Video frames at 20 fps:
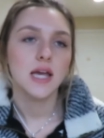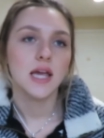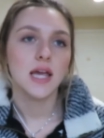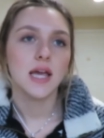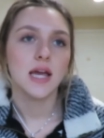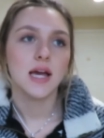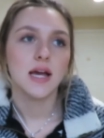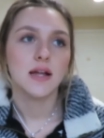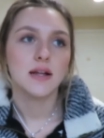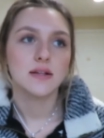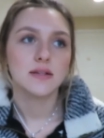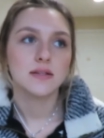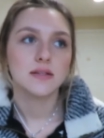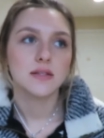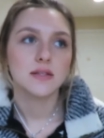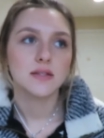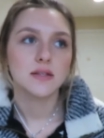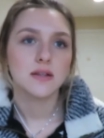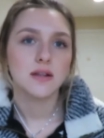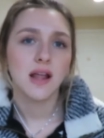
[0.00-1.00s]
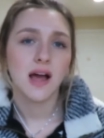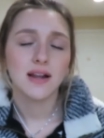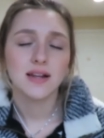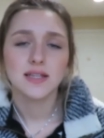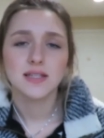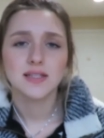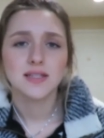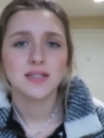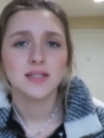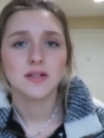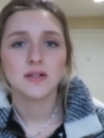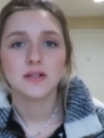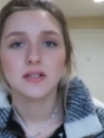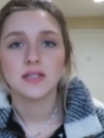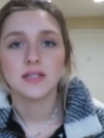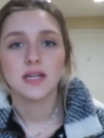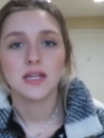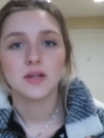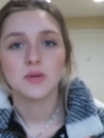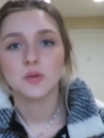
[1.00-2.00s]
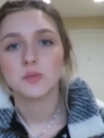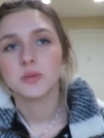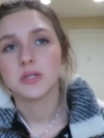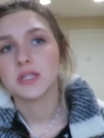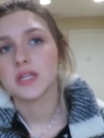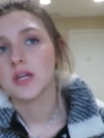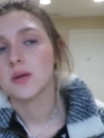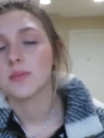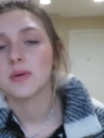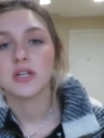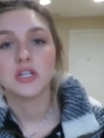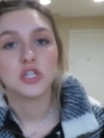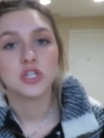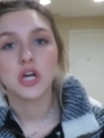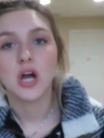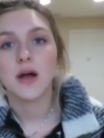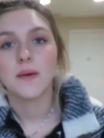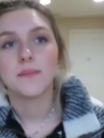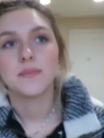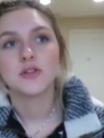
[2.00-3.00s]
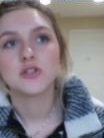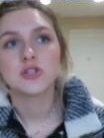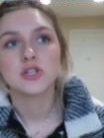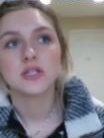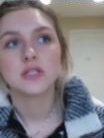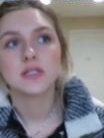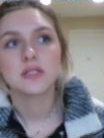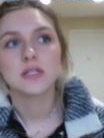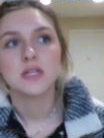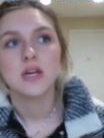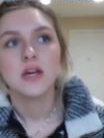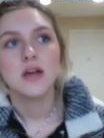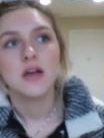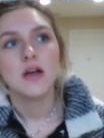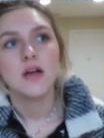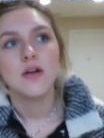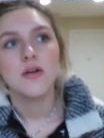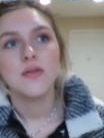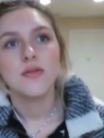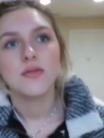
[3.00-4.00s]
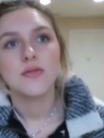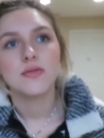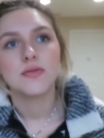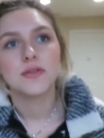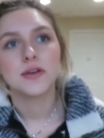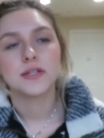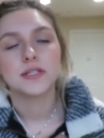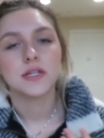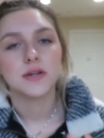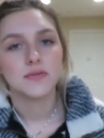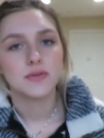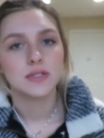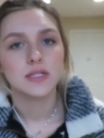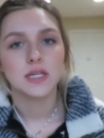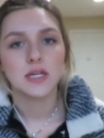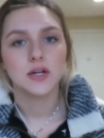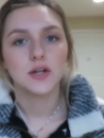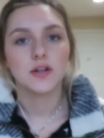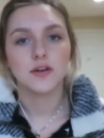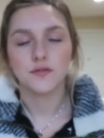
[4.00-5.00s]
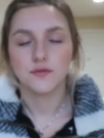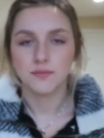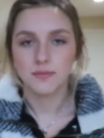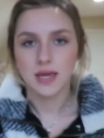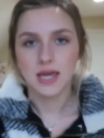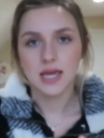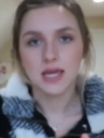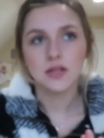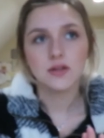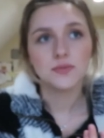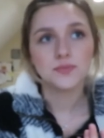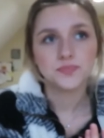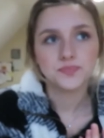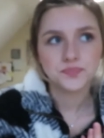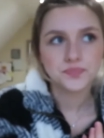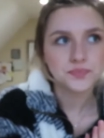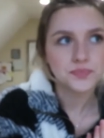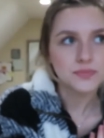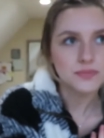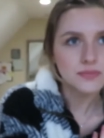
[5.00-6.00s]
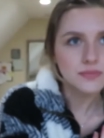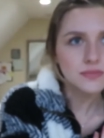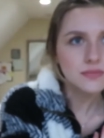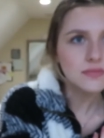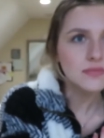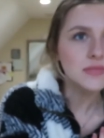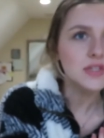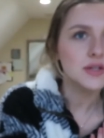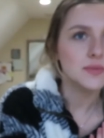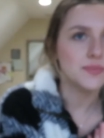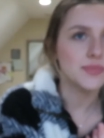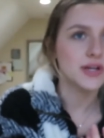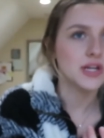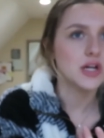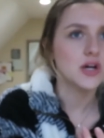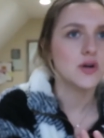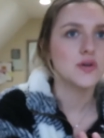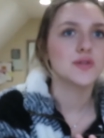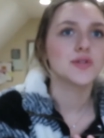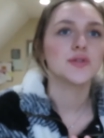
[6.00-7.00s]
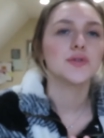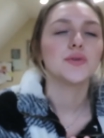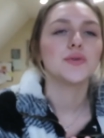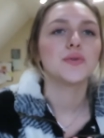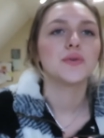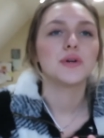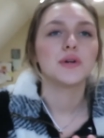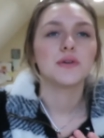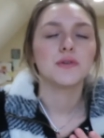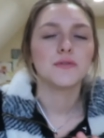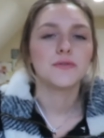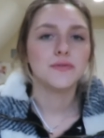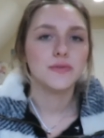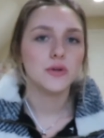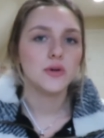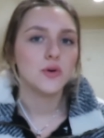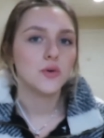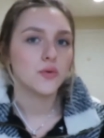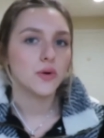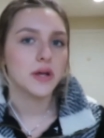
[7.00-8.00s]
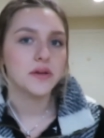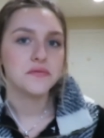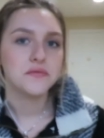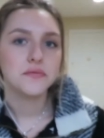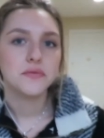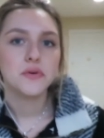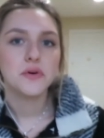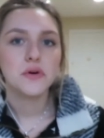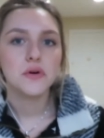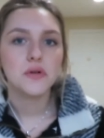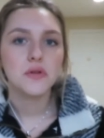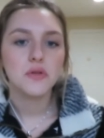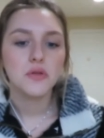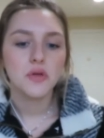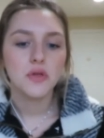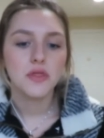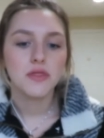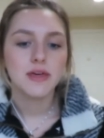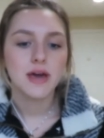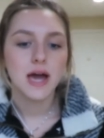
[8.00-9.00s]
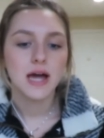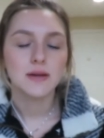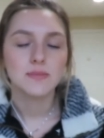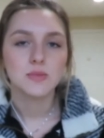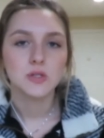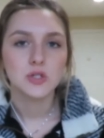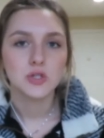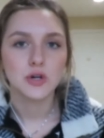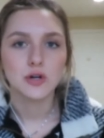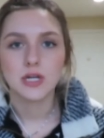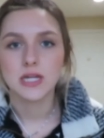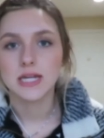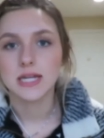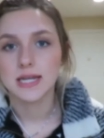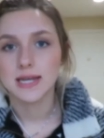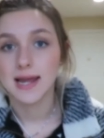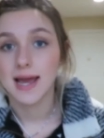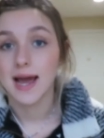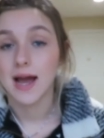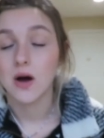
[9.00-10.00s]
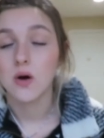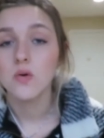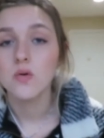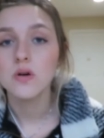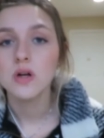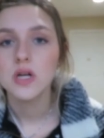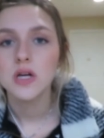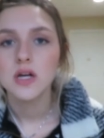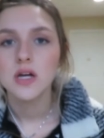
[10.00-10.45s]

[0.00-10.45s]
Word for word: and not necessarily that it would be like my job but just the difference I could have made but I also feel grateful that I'm starting now